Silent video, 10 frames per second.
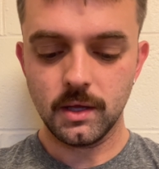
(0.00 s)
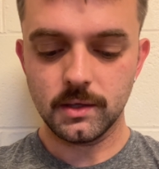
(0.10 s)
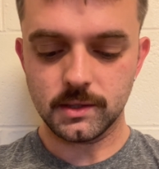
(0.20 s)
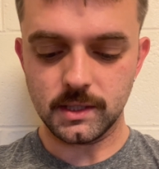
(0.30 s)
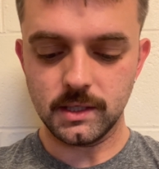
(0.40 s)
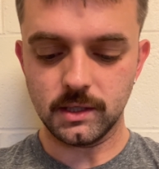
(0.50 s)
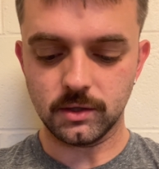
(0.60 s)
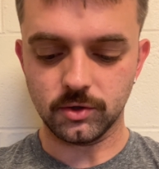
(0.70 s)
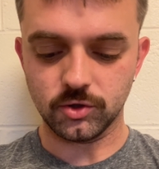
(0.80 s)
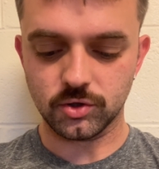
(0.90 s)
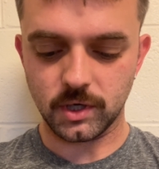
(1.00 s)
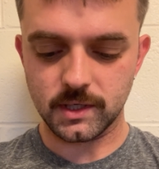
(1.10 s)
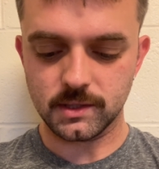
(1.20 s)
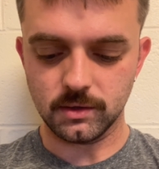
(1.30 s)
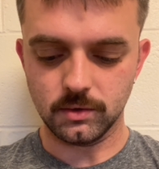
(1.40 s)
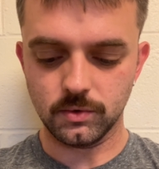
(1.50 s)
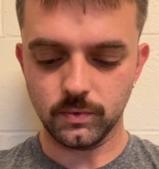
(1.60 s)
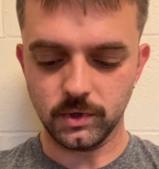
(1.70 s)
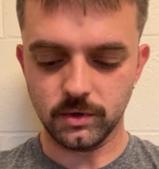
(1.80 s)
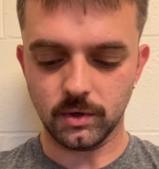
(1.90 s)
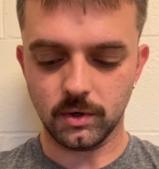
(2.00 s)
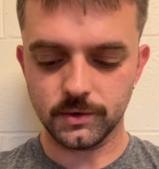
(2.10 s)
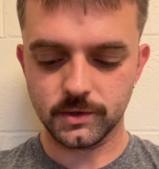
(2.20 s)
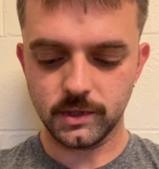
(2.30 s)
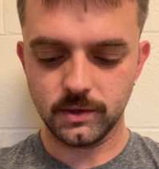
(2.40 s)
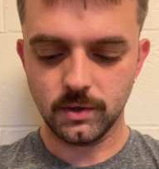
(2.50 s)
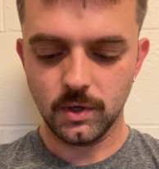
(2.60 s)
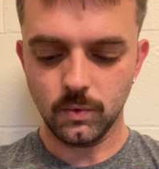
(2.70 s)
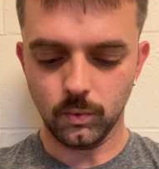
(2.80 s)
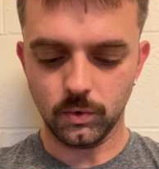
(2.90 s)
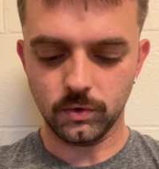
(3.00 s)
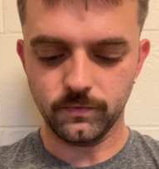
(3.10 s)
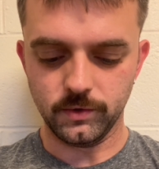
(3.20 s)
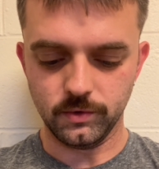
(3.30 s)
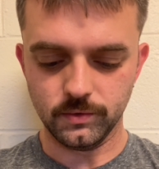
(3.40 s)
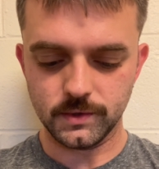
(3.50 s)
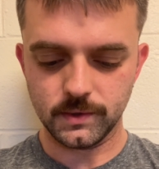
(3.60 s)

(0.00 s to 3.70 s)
seen and contrasted with alternate worldviews.